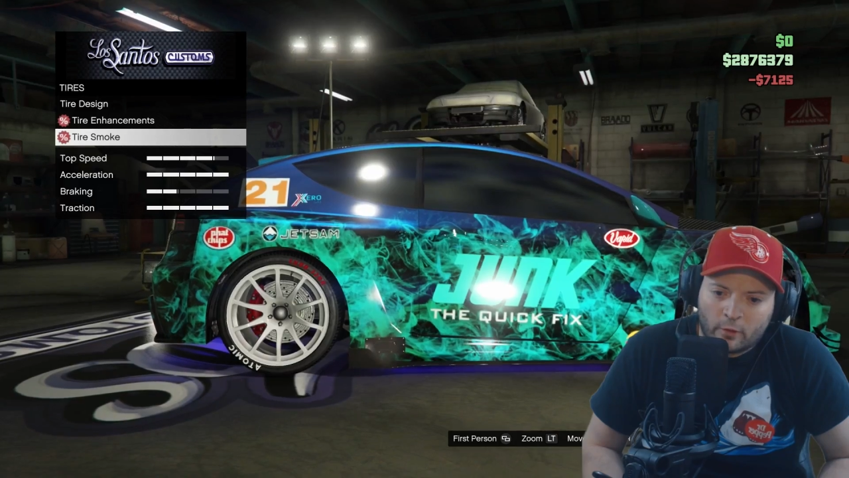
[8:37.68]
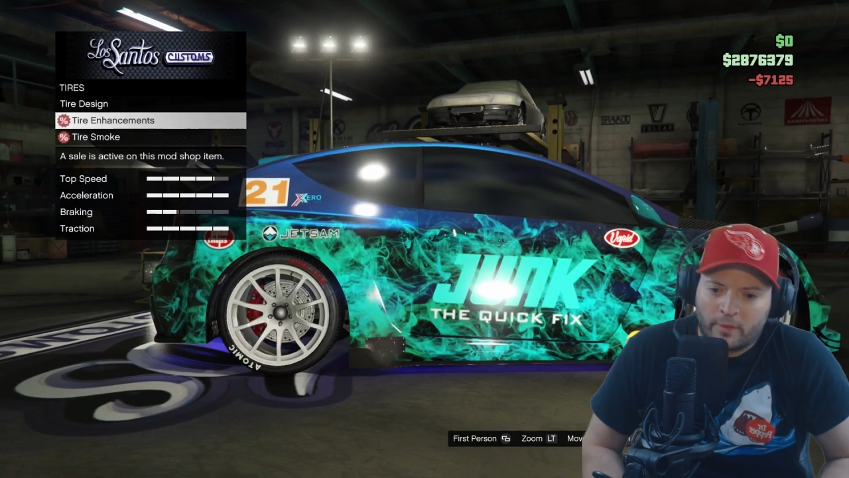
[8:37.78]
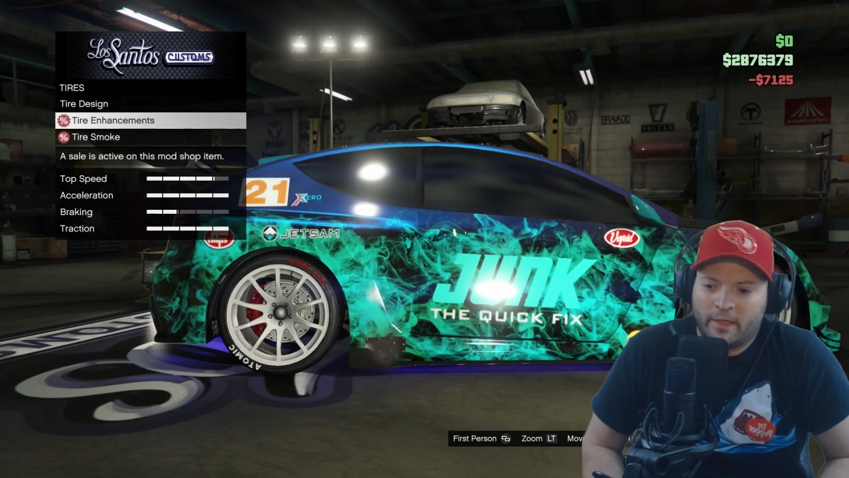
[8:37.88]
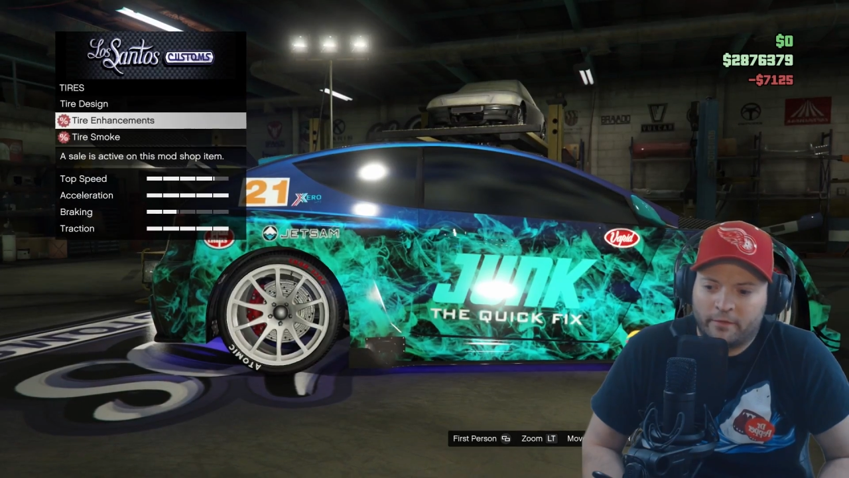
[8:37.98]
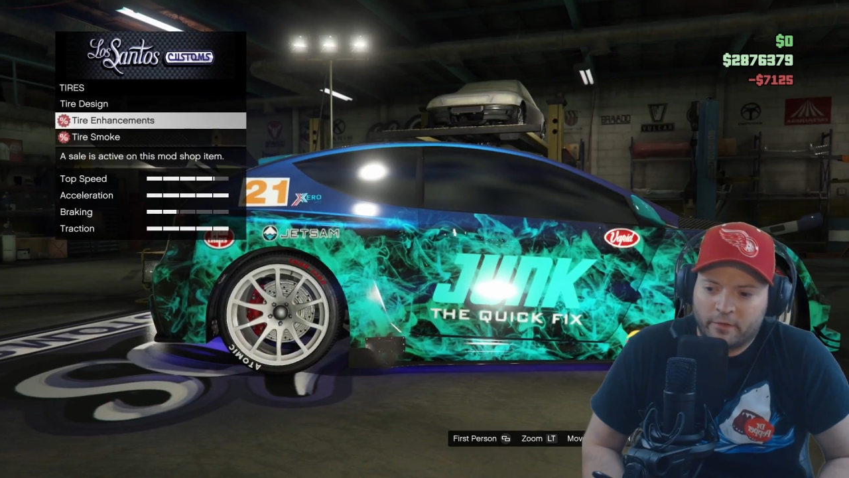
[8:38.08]
Or
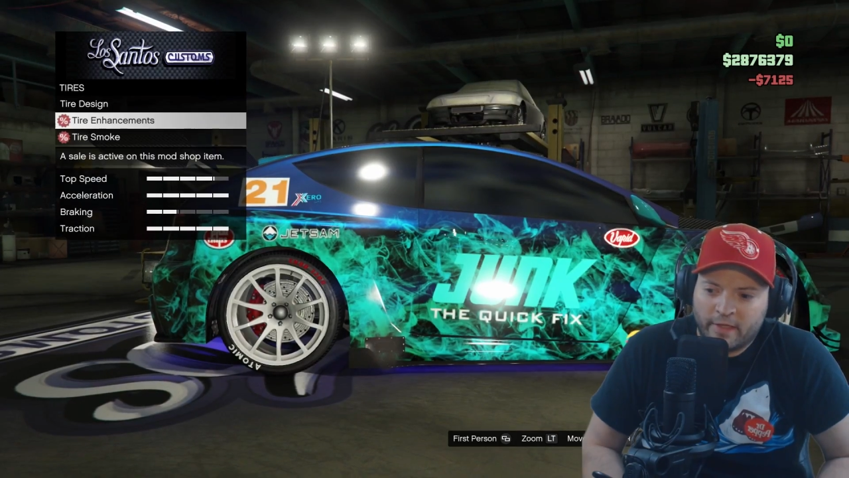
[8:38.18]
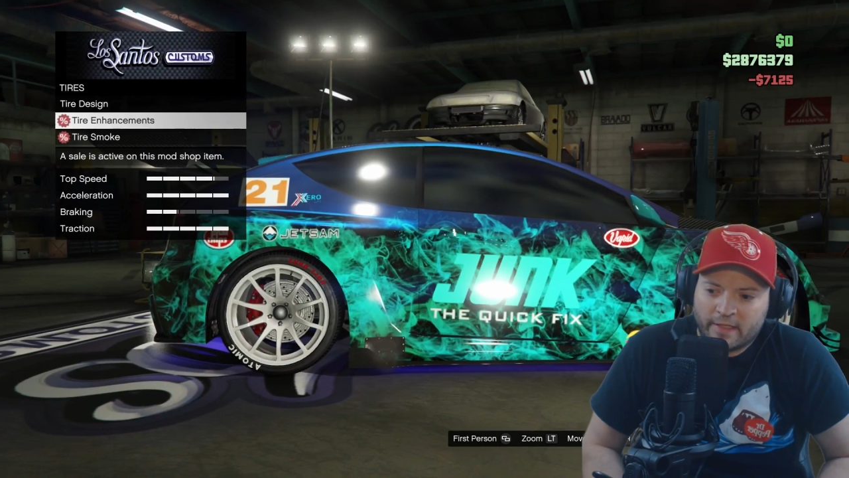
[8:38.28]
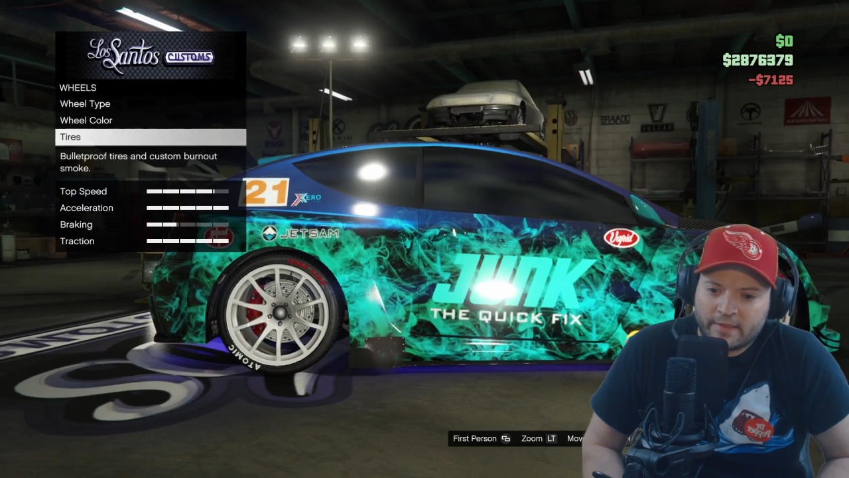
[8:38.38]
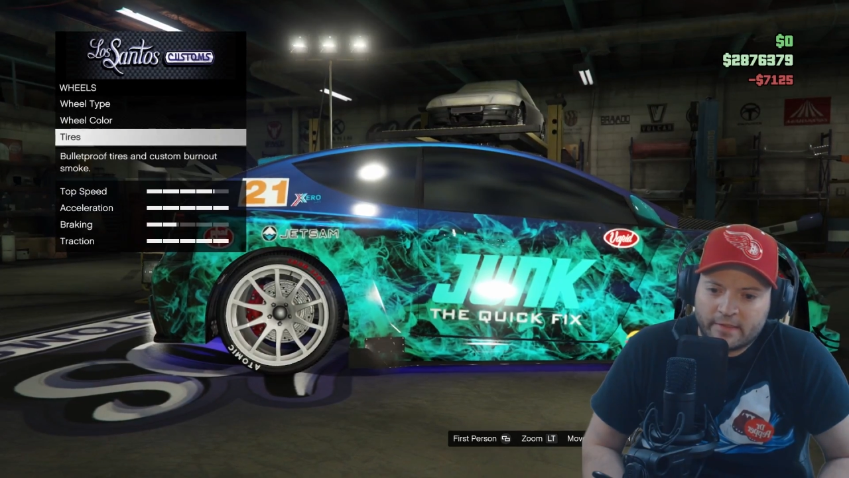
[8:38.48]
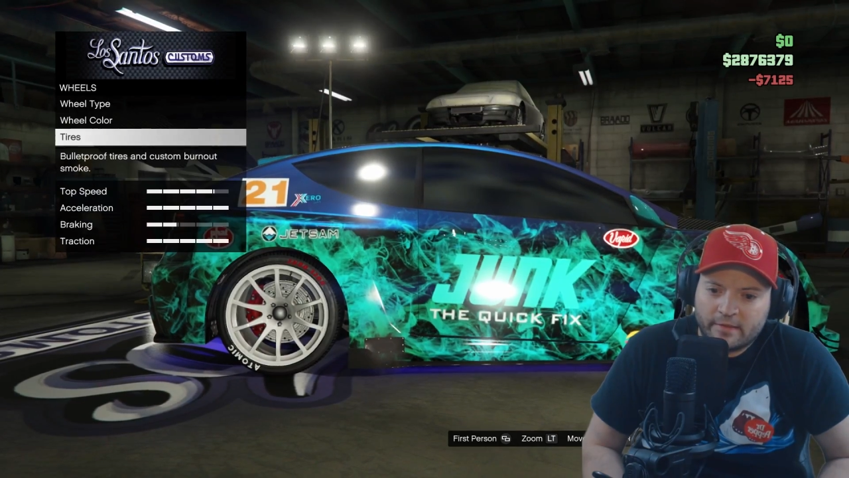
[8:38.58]
right after
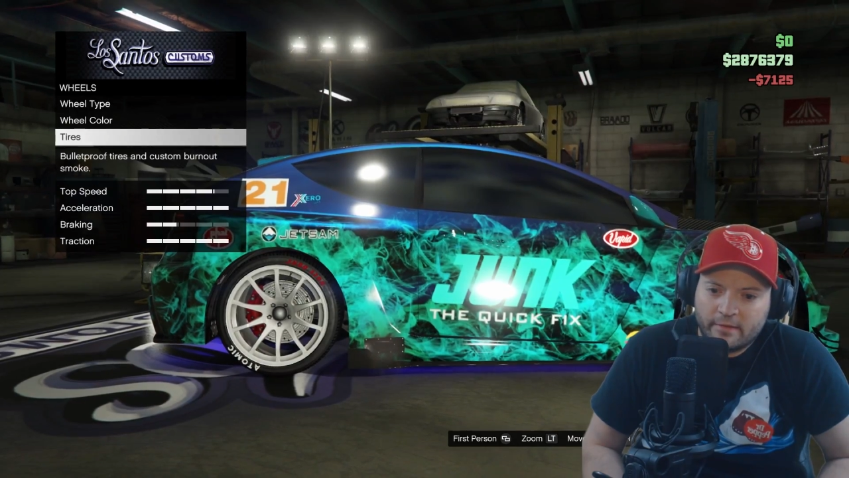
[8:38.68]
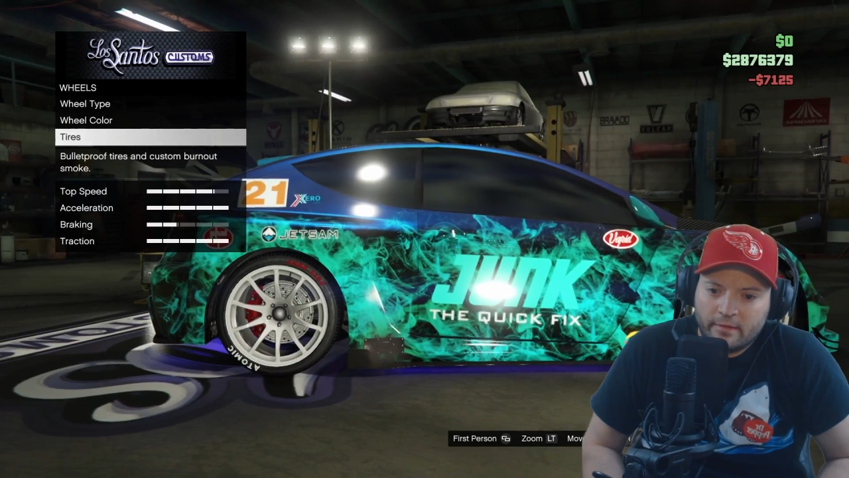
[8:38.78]
this.